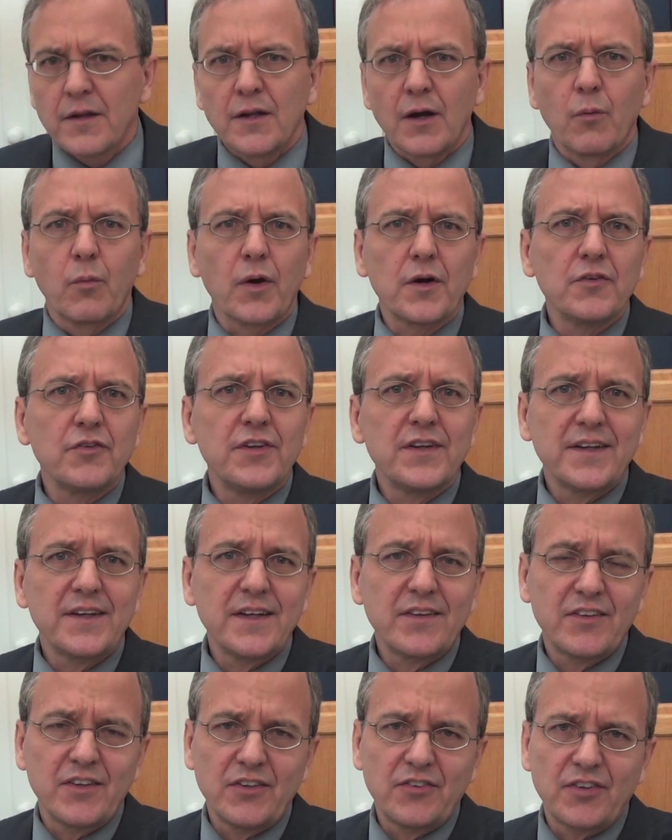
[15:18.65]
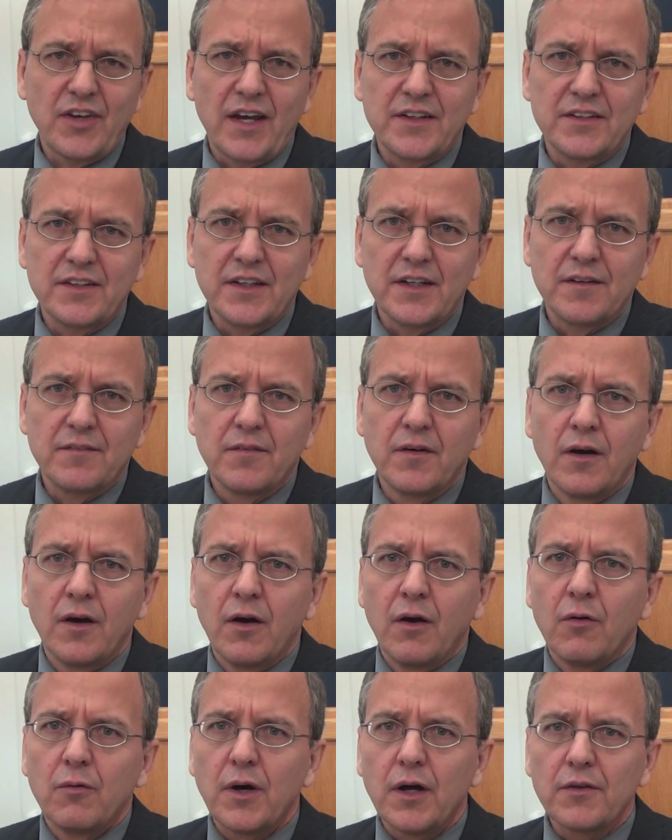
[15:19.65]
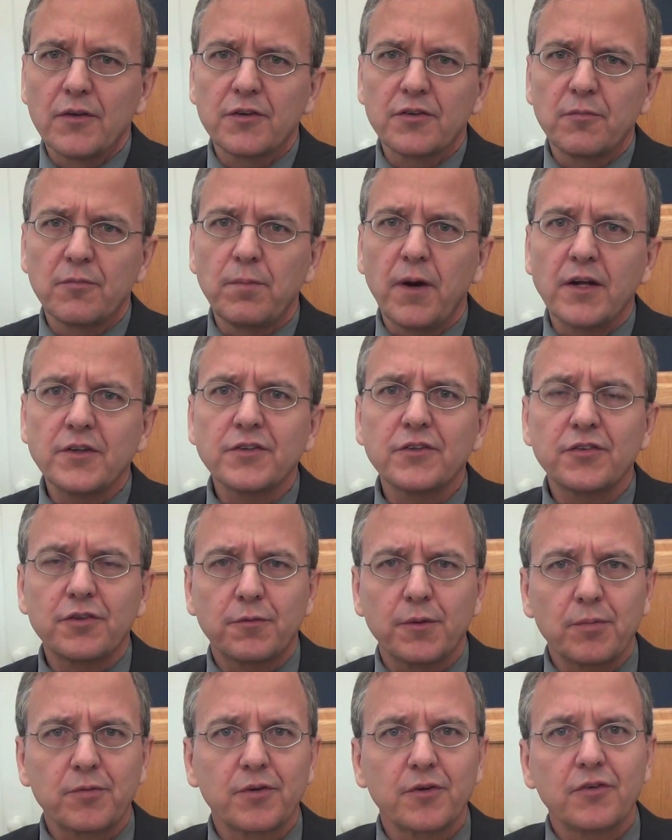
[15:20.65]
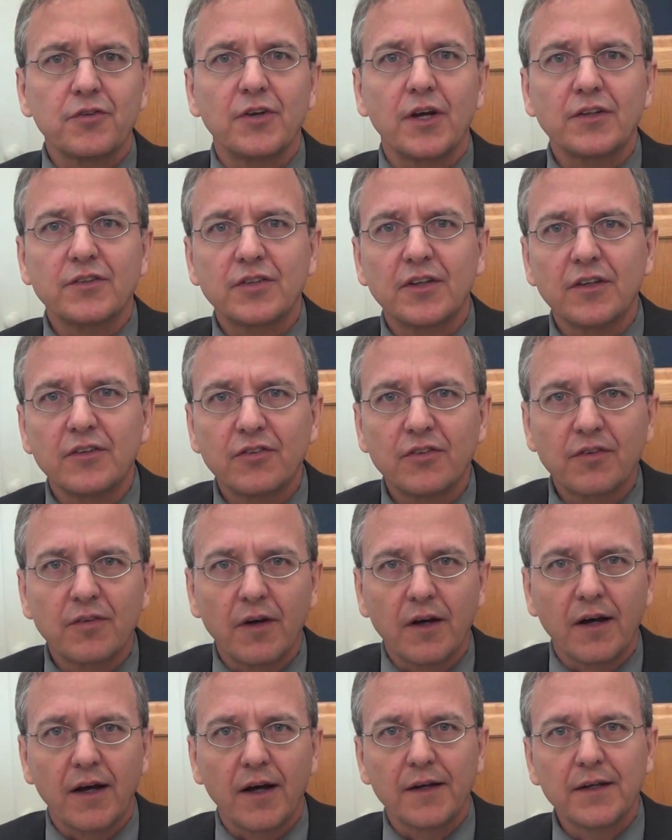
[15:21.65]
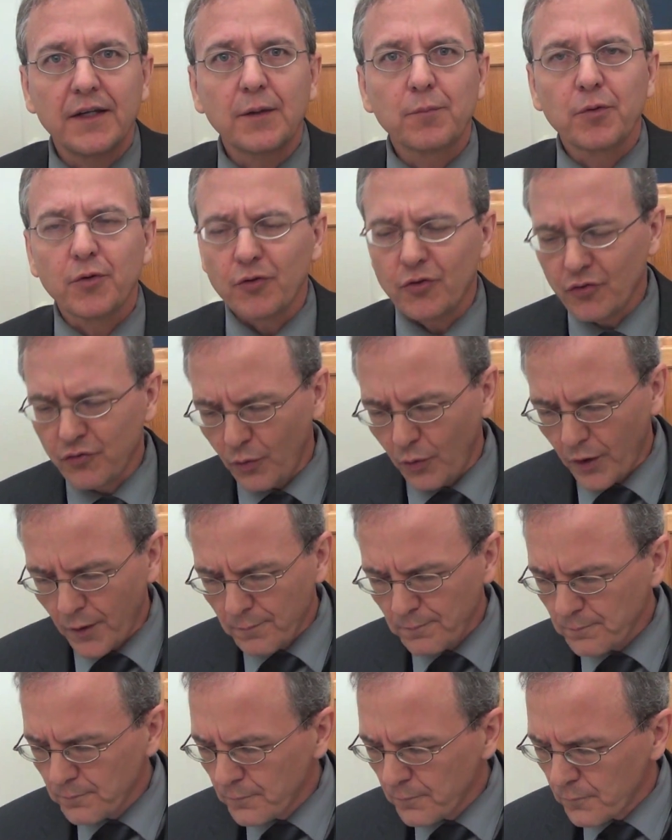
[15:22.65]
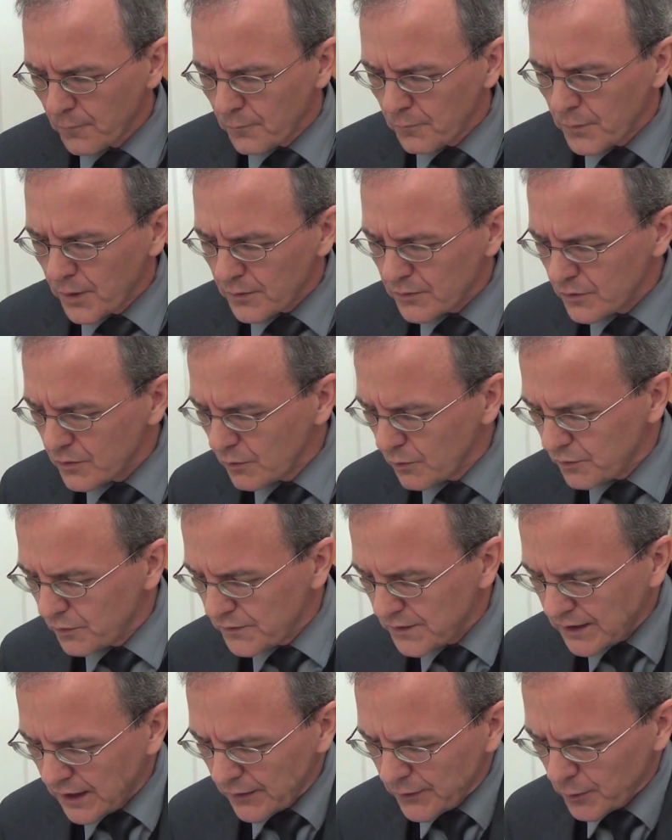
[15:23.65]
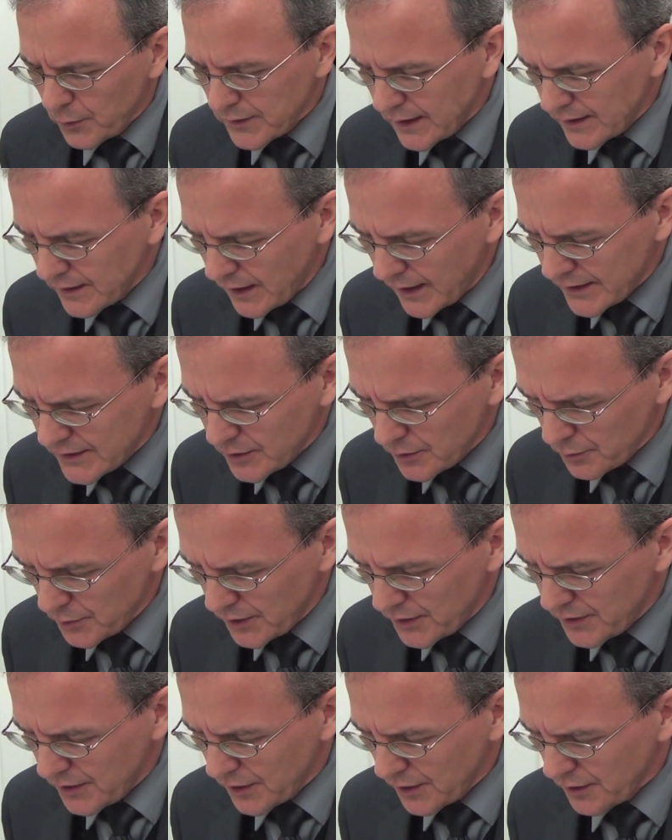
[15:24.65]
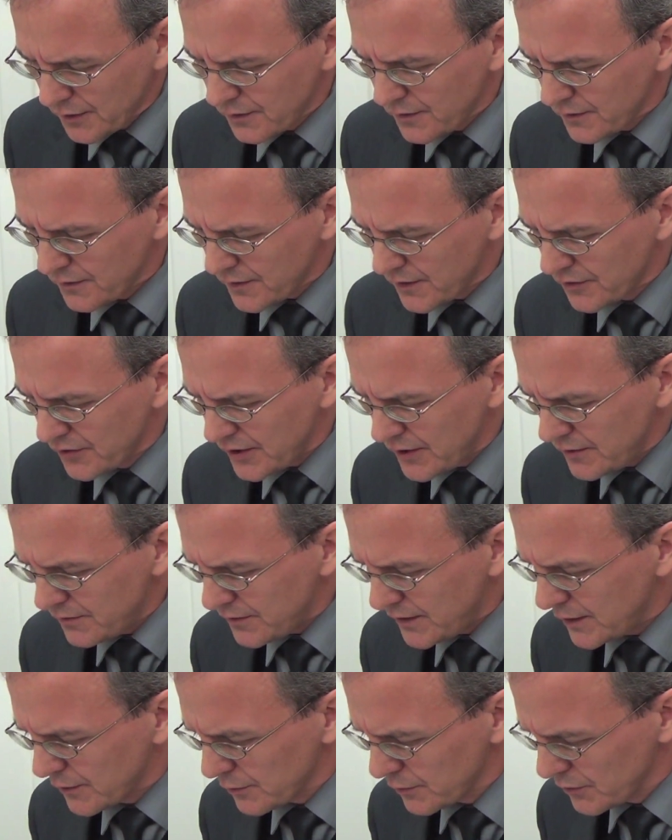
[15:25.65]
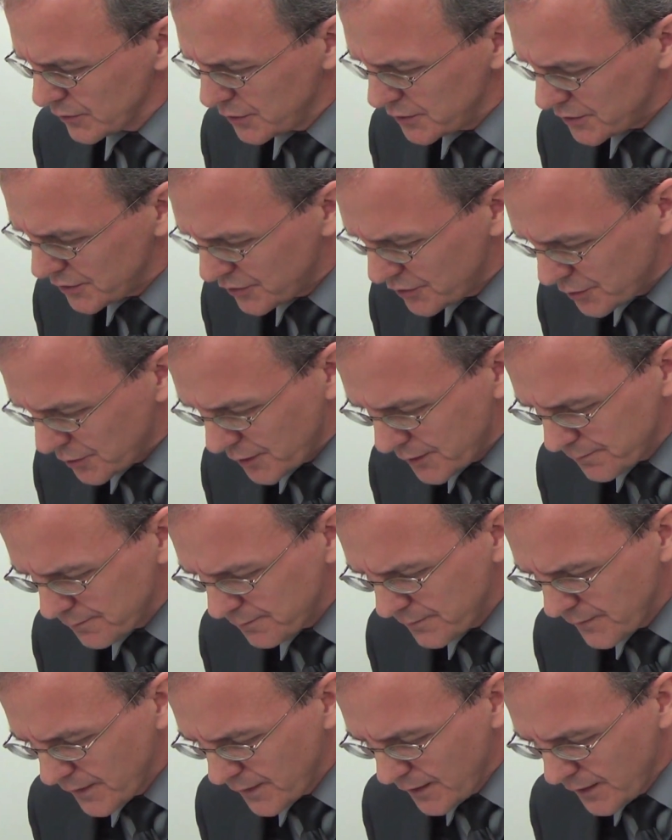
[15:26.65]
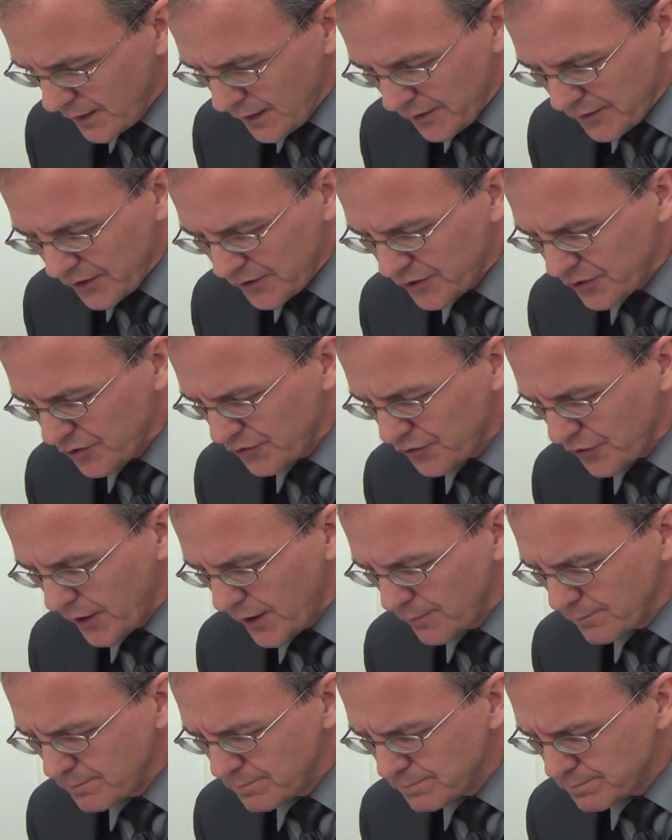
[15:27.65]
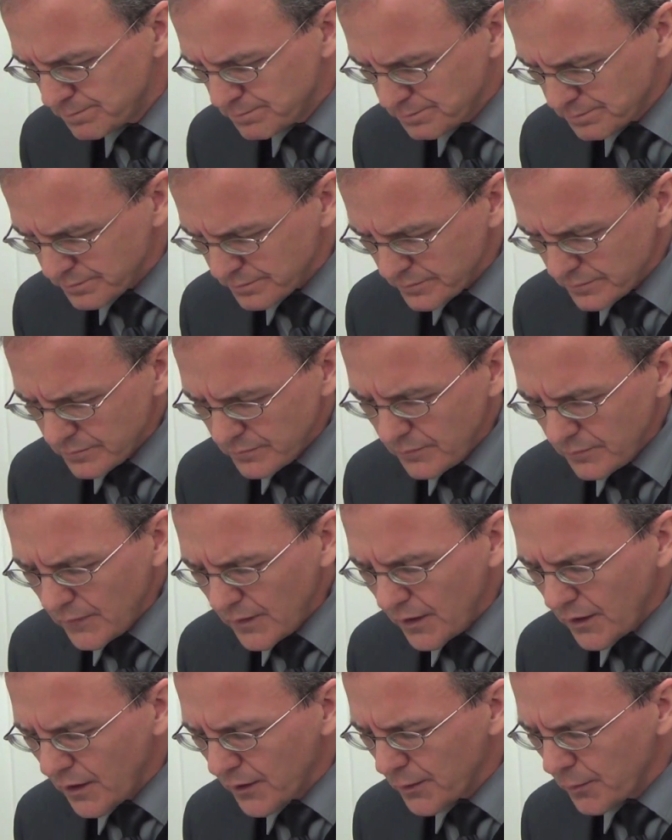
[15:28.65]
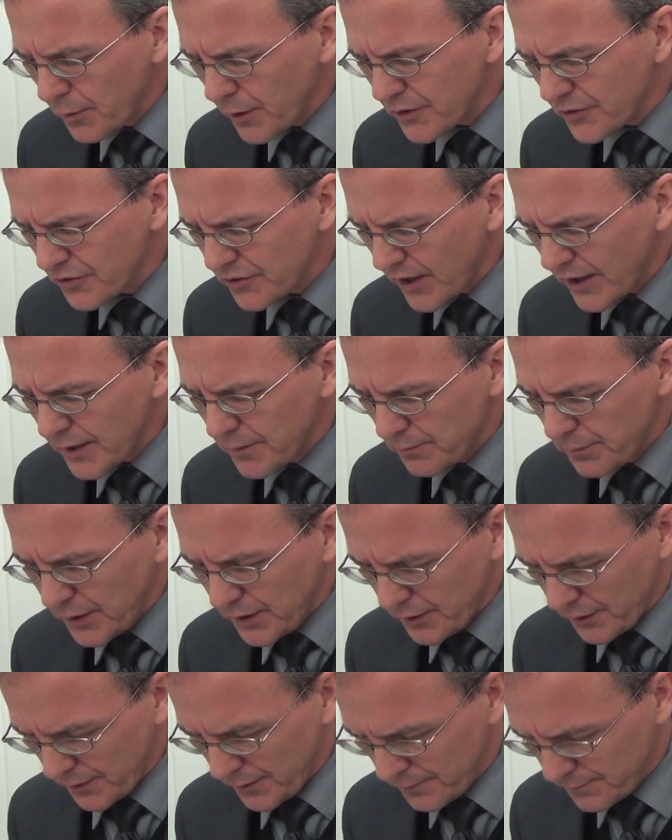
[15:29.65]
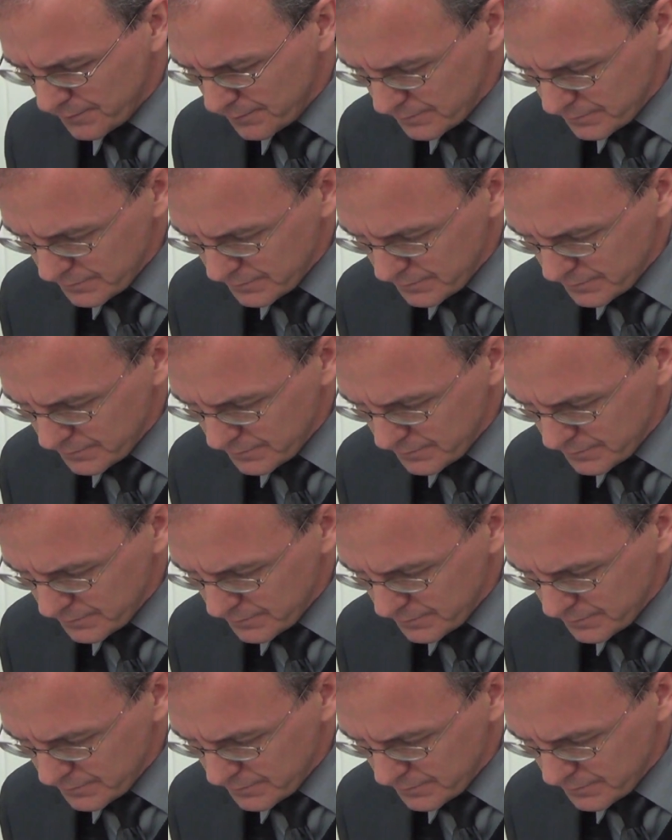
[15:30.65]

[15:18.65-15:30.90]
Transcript: Now, where does he get this idea? Well, there's a bunch of scriptures, such as Hebrews 4, but the other one I'd like to read here, because he alluded to it. This is from the book of 2 Peter.